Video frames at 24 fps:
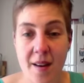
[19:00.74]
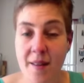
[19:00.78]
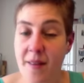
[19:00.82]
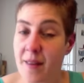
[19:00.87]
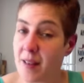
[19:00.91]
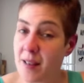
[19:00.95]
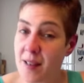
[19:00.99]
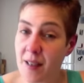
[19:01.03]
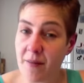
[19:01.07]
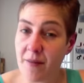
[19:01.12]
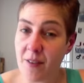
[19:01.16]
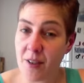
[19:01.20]

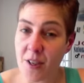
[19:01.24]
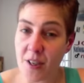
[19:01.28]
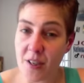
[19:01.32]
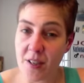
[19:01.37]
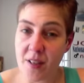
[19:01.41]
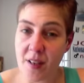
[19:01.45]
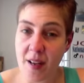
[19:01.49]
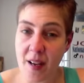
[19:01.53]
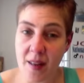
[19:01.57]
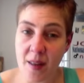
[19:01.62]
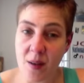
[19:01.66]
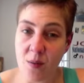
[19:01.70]
The
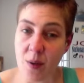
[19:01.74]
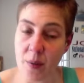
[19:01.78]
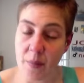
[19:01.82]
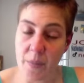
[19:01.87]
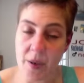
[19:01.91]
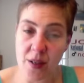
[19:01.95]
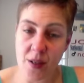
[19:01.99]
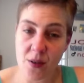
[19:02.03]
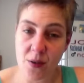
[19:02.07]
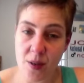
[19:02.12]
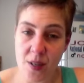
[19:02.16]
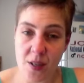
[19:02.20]
suffragettes and the
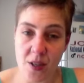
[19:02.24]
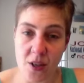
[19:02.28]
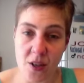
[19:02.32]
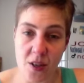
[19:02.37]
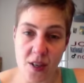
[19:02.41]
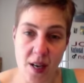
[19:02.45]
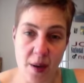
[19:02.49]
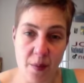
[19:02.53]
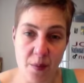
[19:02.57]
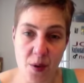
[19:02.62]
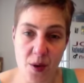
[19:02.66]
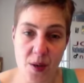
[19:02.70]
Women's Christian
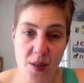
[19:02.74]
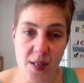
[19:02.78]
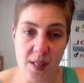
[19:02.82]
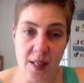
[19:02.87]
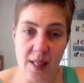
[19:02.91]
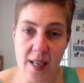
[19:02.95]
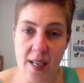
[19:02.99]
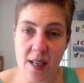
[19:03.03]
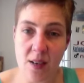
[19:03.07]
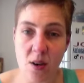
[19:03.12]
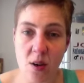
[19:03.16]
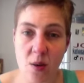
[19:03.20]
Temperance
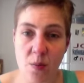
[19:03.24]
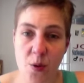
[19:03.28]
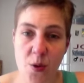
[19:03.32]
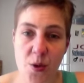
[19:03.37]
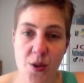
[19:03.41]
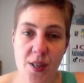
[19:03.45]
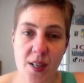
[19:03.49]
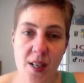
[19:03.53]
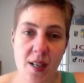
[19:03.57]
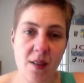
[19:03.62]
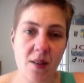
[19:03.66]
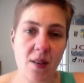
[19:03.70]
League
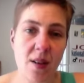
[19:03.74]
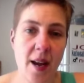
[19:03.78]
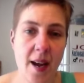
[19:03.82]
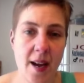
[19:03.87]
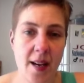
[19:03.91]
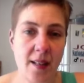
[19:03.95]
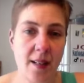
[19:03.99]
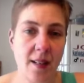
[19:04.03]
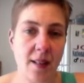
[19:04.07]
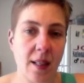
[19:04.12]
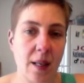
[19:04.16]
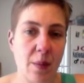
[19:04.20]
almost
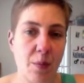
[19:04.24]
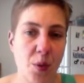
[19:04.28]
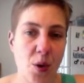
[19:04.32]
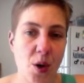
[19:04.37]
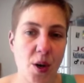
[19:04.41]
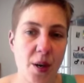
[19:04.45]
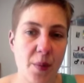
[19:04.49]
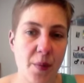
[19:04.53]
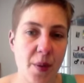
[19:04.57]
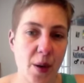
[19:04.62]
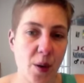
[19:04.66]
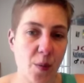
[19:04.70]
single-handedly
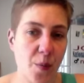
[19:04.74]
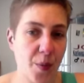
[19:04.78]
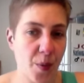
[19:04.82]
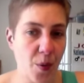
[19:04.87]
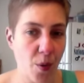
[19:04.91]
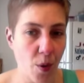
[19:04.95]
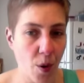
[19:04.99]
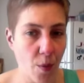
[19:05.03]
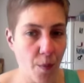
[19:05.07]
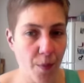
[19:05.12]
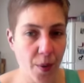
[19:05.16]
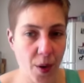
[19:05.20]
brought about
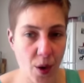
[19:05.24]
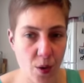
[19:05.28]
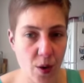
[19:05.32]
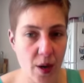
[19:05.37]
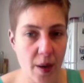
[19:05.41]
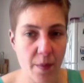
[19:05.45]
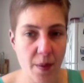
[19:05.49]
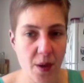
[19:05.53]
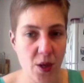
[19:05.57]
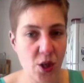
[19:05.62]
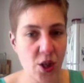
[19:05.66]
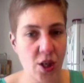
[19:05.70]

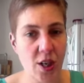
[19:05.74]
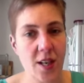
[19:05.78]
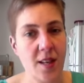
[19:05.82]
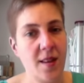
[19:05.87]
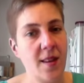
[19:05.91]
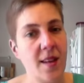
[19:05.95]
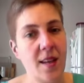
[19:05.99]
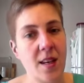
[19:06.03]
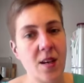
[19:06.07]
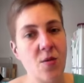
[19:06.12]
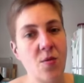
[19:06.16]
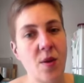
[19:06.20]
prohibition
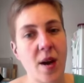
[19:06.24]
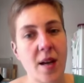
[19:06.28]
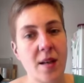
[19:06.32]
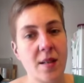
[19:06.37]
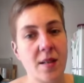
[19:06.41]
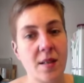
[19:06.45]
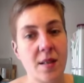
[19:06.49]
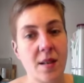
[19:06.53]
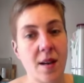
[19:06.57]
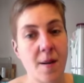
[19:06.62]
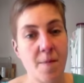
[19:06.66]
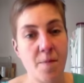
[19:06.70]
in the
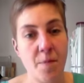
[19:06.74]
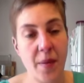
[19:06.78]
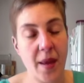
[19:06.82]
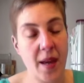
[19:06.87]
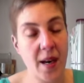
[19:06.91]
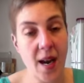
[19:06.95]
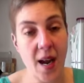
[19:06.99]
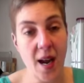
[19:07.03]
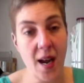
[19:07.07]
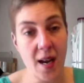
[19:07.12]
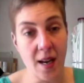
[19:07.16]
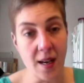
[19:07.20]
U.S.
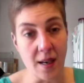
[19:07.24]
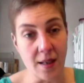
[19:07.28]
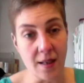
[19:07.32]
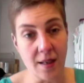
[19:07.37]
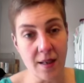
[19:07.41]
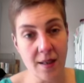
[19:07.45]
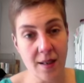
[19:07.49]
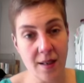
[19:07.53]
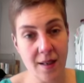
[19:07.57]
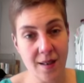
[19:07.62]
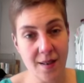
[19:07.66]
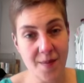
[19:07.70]
And hey,
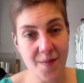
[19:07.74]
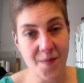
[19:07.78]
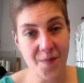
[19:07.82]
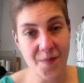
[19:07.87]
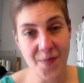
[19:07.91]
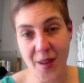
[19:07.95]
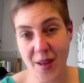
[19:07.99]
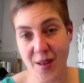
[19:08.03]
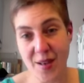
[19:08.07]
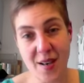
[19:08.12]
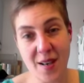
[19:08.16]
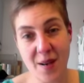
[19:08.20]

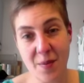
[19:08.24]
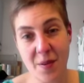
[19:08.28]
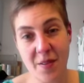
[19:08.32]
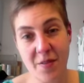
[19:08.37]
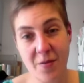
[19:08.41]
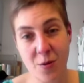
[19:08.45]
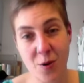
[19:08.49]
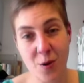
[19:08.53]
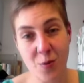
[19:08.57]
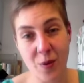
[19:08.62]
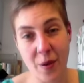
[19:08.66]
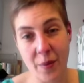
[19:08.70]
they did it
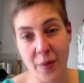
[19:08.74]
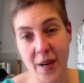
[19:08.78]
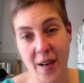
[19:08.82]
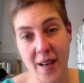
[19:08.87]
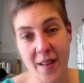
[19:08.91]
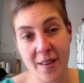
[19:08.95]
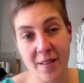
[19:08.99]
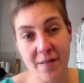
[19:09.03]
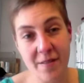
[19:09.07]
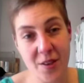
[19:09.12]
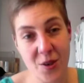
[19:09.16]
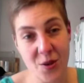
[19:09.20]
before women
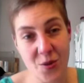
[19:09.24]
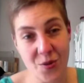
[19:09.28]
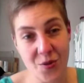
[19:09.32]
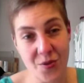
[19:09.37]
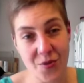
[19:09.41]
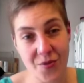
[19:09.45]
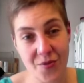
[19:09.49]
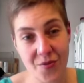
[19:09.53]
had the vote.